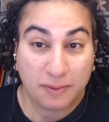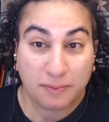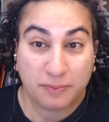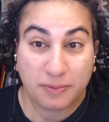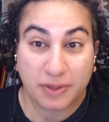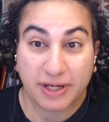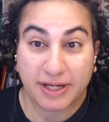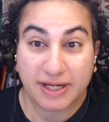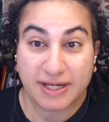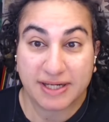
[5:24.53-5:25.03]

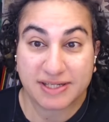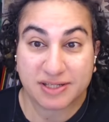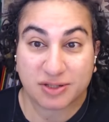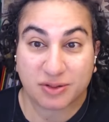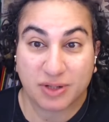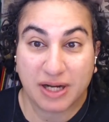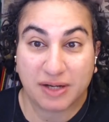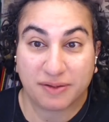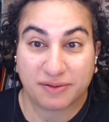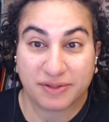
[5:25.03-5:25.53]
but it is
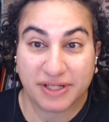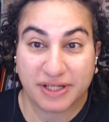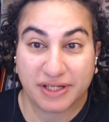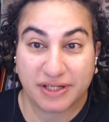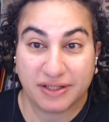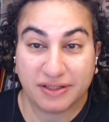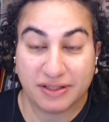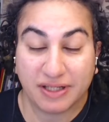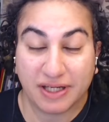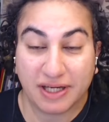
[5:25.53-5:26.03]

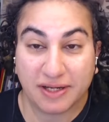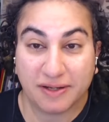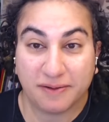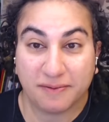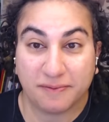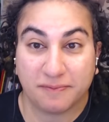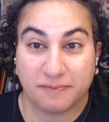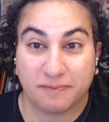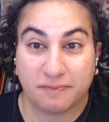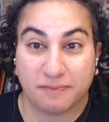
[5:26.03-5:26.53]
grounded
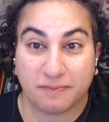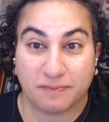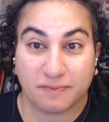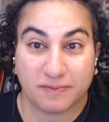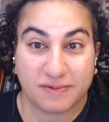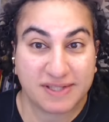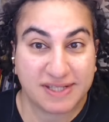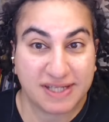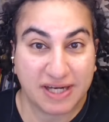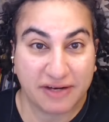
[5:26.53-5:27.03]
in
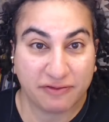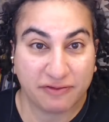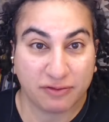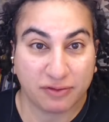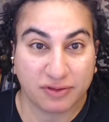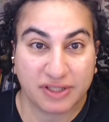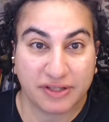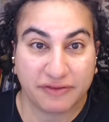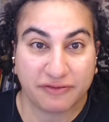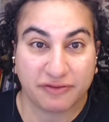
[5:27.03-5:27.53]

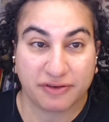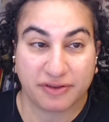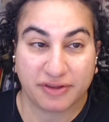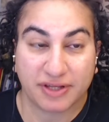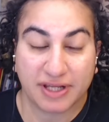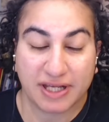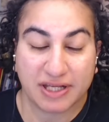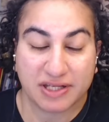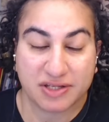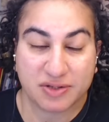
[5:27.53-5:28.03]
several different
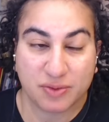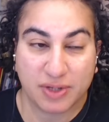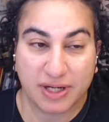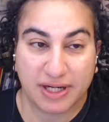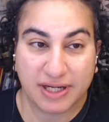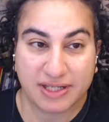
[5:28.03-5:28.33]
things, right?